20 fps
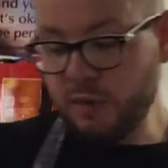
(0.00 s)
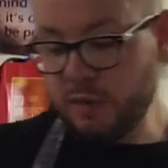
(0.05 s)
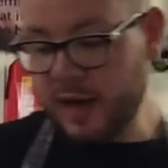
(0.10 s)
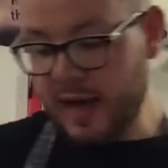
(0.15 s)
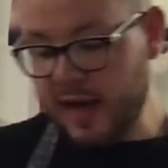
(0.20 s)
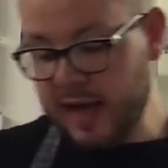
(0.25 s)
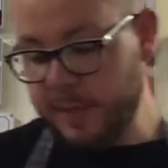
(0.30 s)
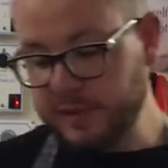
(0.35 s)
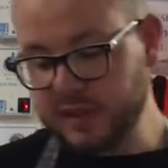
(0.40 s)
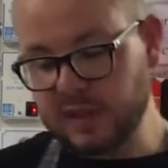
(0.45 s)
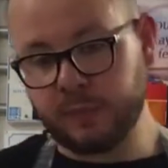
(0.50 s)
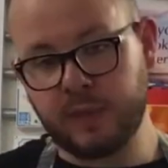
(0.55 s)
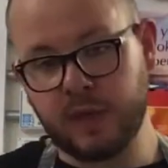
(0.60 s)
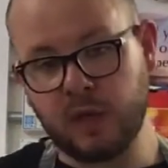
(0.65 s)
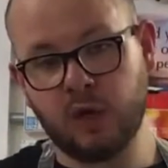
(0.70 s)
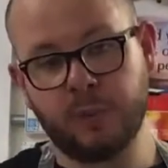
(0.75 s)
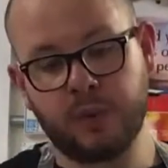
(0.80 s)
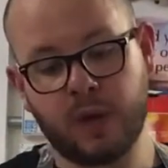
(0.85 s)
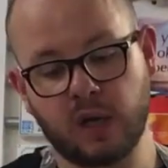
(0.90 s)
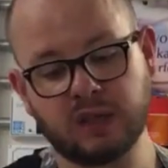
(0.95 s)
we were able to
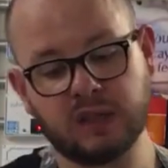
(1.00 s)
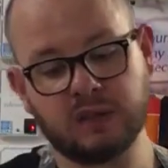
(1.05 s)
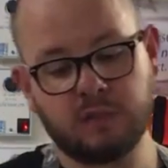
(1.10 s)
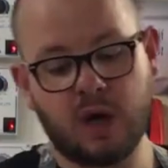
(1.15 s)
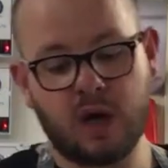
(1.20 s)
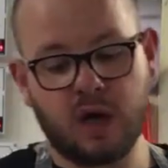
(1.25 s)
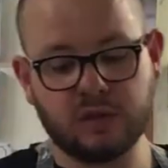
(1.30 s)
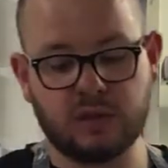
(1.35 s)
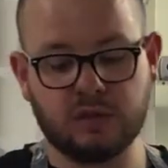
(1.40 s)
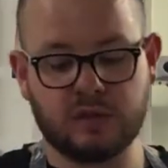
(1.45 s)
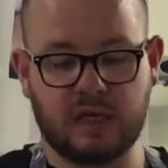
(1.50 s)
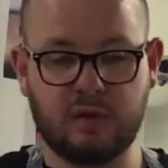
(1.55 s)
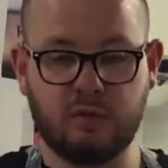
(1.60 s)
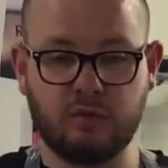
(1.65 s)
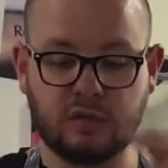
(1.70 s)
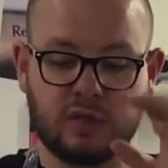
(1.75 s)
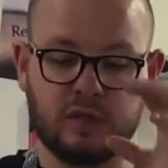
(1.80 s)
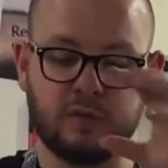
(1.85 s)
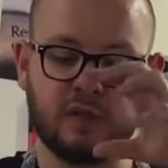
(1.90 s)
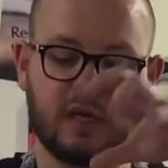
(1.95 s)
pick up our tomatoes and it
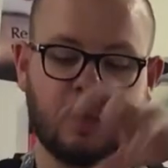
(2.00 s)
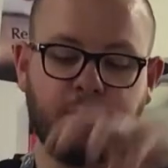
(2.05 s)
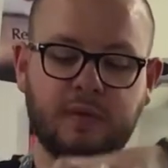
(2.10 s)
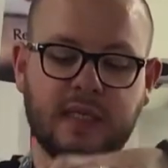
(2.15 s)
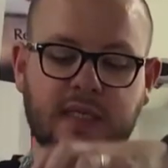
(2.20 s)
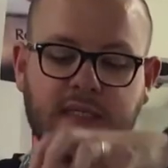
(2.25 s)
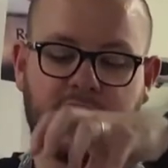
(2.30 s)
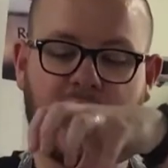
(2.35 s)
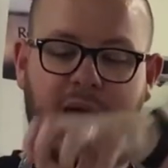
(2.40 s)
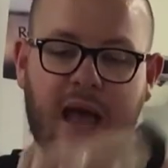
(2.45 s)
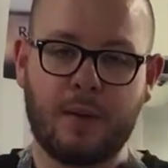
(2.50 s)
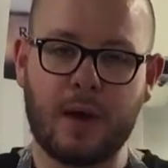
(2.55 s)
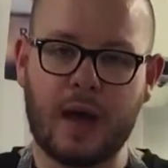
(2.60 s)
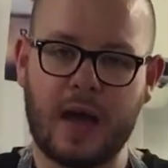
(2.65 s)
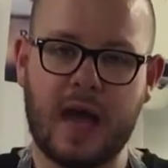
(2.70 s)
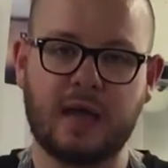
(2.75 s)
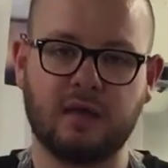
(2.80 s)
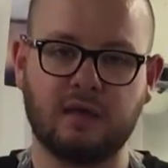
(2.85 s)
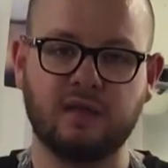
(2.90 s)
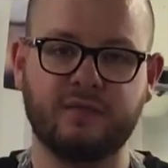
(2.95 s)
would complete our
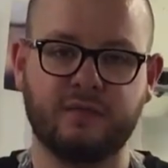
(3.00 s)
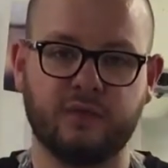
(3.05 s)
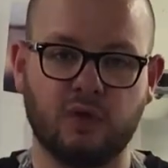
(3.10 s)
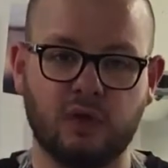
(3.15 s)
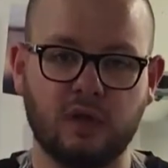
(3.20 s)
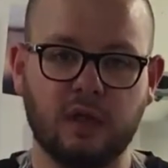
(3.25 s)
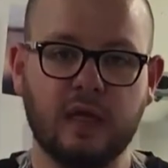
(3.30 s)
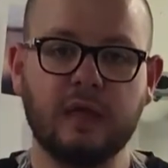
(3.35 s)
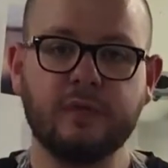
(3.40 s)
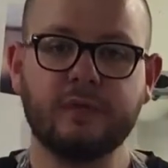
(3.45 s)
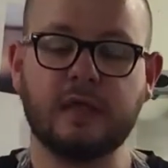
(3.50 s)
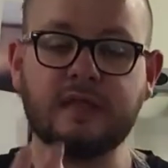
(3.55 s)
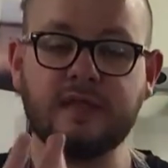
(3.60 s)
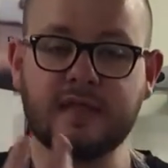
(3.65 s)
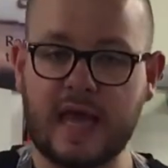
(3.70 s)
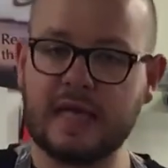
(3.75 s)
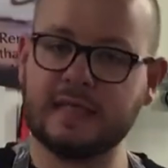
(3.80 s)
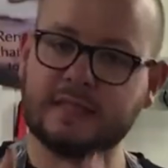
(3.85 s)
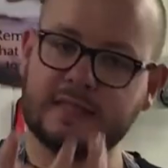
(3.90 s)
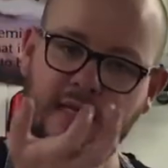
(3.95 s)
handful, then
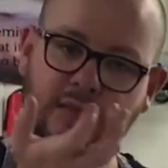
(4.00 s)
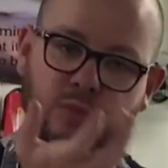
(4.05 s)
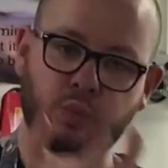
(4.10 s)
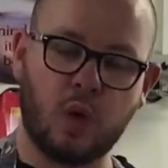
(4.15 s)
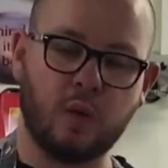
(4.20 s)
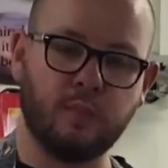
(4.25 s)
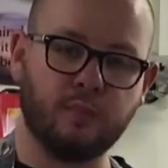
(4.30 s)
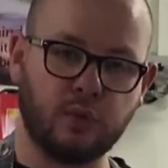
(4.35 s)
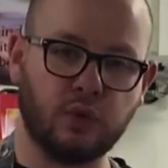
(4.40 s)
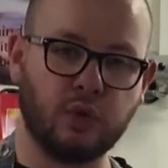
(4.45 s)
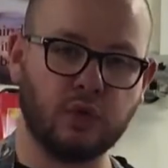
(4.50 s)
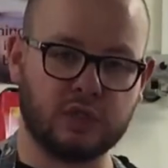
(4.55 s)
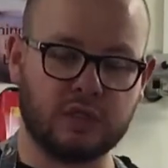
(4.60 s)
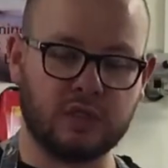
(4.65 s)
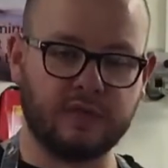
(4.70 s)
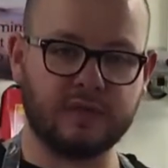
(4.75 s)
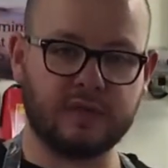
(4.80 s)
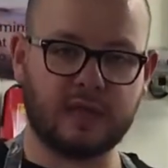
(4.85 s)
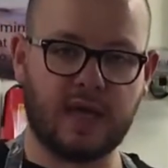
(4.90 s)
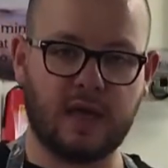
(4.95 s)
yes, that is 1
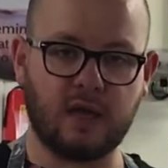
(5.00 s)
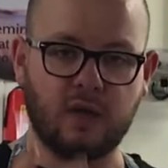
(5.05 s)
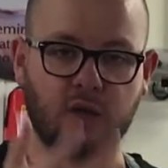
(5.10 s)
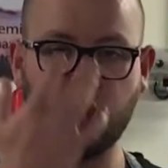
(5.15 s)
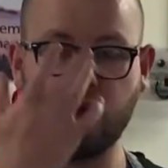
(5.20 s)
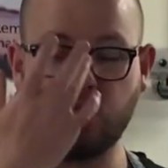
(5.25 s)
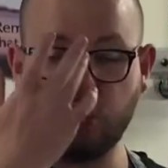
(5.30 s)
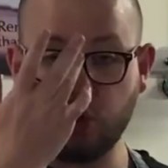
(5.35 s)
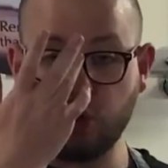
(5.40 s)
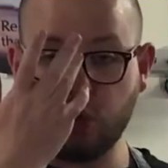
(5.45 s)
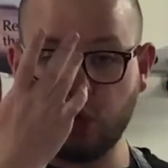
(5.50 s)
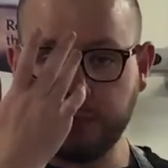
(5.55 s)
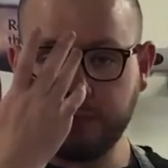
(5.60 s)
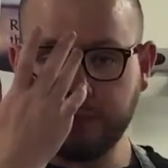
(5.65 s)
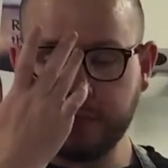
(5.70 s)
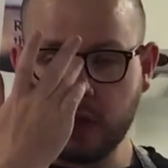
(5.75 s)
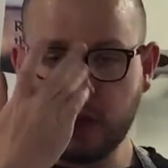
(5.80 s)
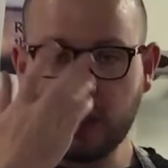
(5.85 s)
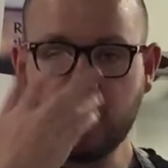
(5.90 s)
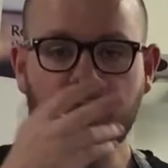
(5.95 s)
portion of a day.
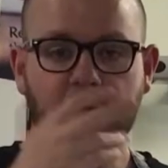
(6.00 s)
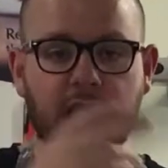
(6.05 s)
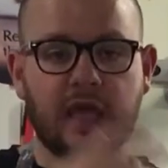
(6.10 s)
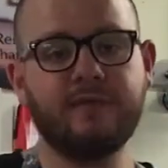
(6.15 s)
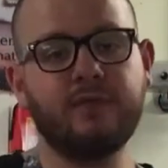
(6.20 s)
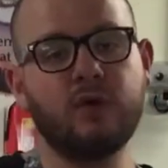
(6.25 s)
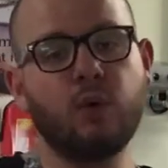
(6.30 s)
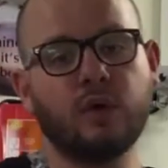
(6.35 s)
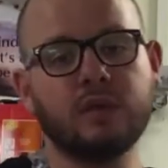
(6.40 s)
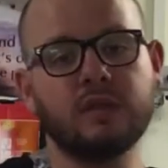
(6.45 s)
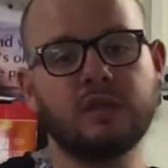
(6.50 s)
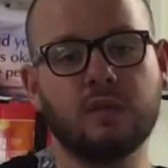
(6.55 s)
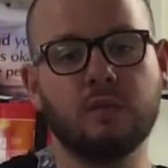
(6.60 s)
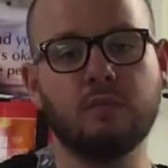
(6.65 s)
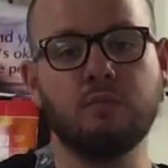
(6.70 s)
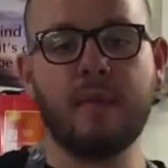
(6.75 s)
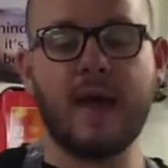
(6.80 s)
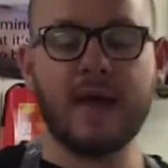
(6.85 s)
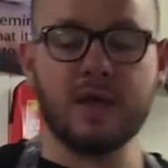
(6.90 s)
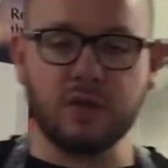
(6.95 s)
Or if you want to
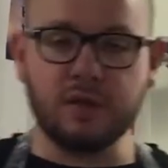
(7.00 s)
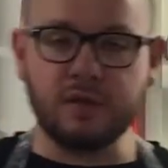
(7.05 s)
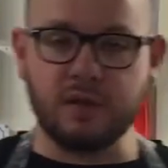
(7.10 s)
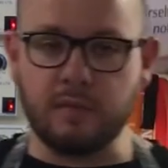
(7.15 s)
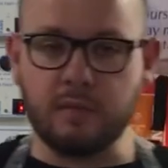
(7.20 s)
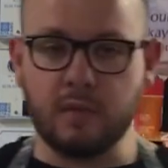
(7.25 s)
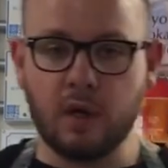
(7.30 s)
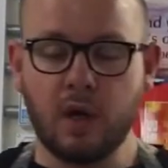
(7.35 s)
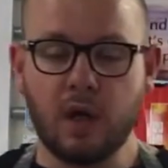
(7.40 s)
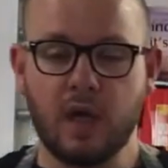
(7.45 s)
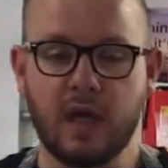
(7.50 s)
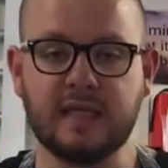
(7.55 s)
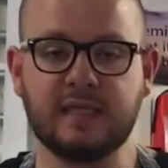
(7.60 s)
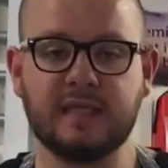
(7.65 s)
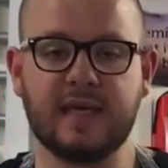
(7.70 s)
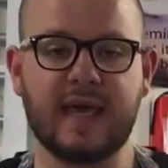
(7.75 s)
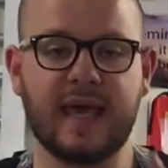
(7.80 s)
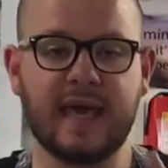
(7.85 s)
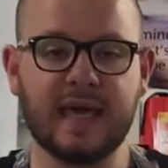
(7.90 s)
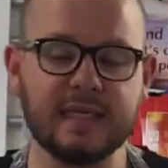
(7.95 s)
measure them,
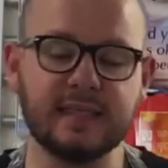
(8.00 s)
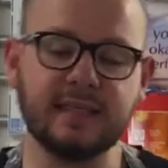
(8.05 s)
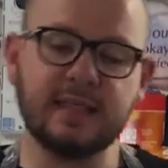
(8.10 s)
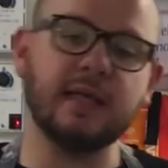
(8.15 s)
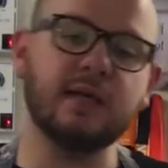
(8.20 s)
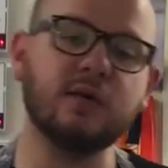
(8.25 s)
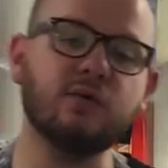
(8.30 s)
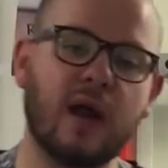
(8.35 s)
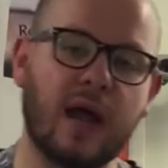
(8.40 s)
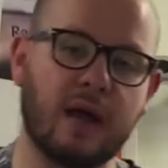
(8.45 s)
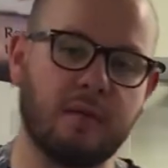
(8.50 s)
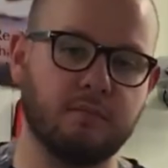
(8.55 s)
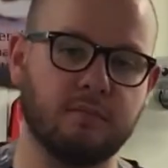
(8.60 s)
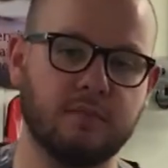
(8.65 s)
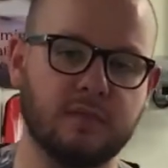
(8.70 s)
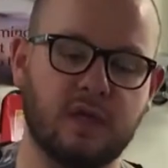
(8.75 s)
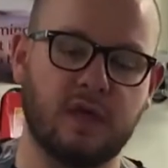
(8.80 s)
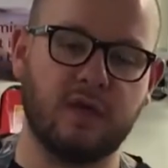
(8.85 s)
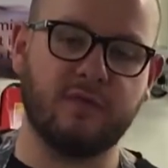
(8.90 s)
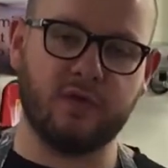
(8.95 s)
it's 80
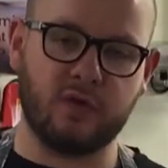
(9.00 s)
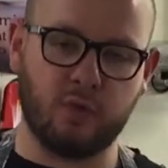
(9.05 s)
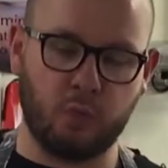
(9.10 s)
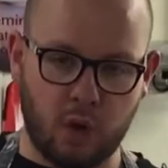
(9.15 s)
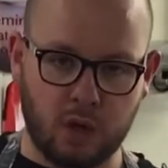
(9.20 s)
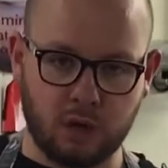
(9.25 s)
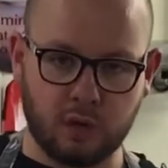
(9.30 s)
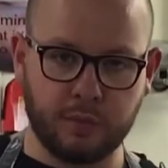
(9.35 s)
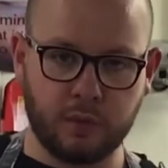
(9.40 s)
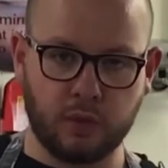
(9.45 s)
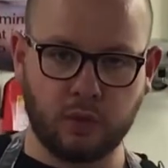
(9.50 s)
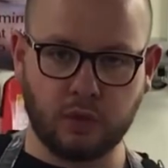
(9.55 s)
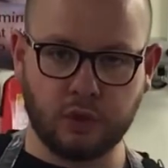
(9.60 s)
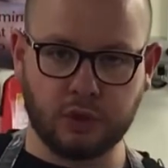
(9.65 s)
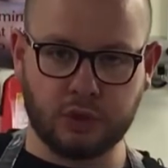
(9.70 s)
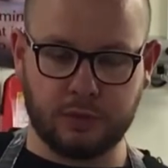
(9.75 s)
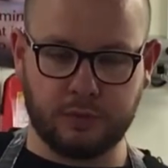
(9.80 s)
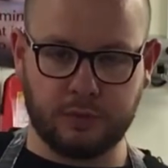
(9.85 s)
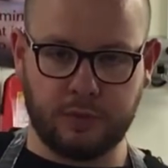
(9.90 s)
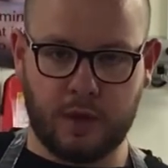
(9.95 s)
grams for the 1
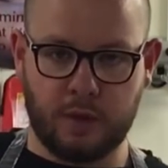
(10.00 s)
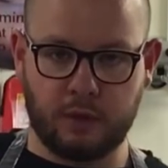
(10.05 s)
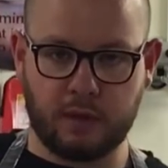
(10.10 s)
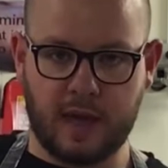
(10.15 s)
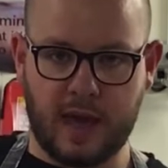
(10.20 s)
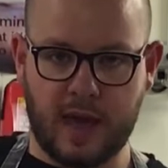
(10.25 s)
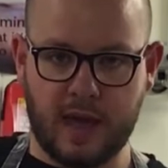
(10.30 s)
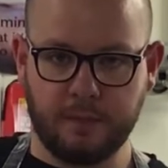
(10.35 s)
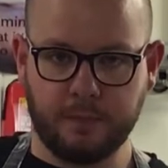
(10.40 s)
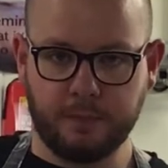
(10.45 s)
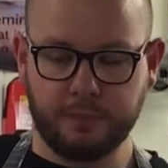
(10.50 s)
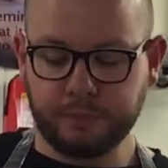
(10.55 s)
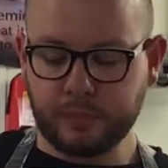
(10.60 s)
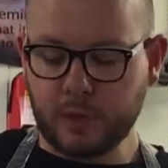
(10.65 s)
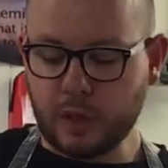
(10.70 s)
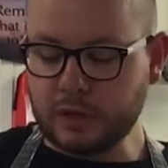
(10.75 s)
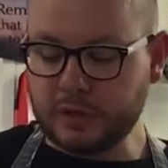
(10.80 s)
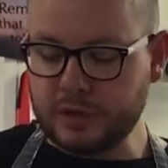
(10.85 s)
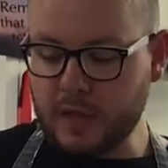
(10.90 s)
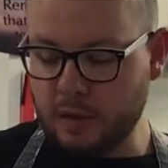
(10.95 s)
portion, okay?
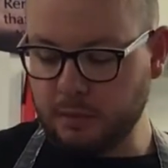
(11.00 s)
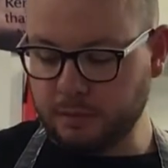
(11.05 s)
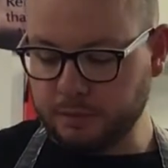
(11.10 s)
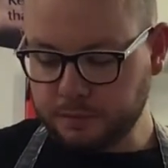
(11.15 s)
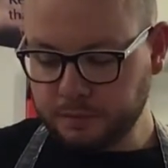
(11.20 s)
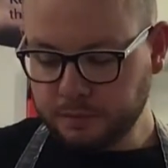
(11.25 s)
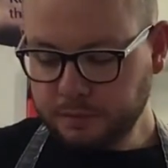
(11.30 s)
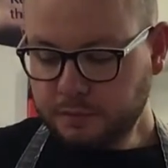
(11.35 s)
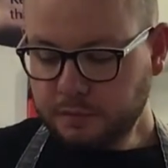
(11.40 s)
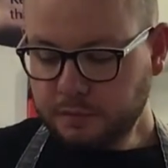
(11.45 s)
So